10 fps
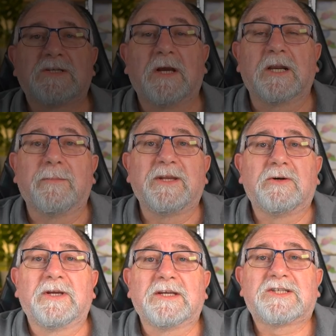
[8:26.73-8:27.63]
So I'm going to be
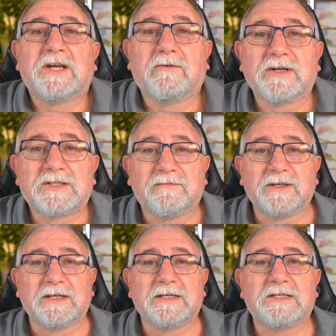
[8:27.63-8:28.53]
doing a series of
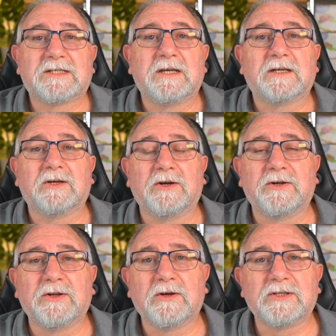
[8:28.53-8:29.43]
these
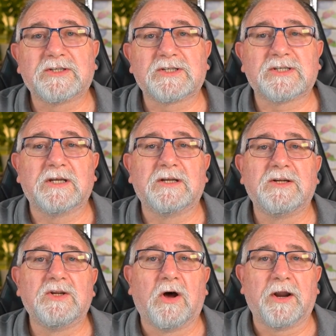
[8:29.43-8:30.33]
curd nerds,
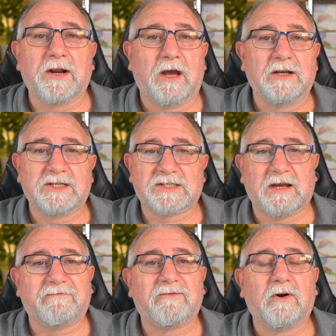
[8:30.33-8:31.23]
not only
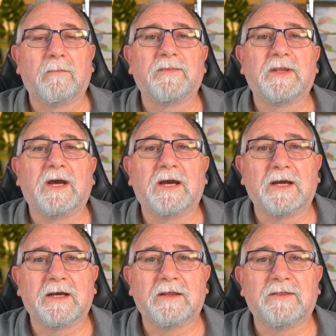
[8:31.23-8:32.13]
stuff from
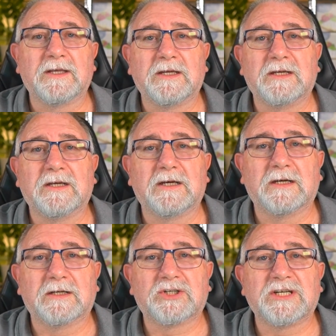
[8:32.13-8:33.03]

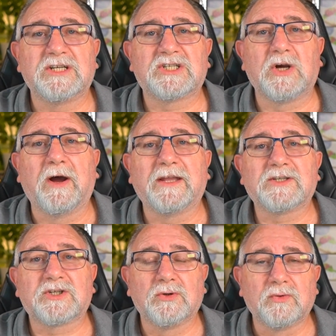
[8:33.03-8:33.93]
the Cheese
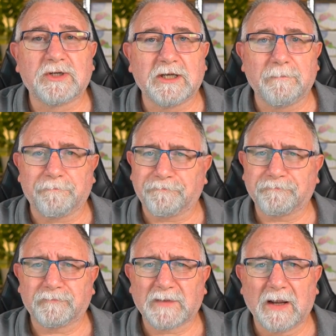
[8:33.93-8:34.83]
Science Toolkit,
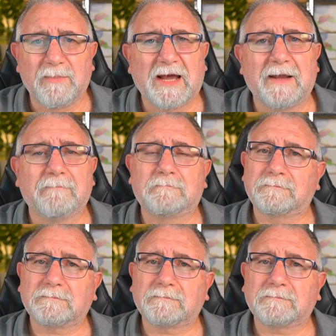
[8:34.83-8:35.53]
but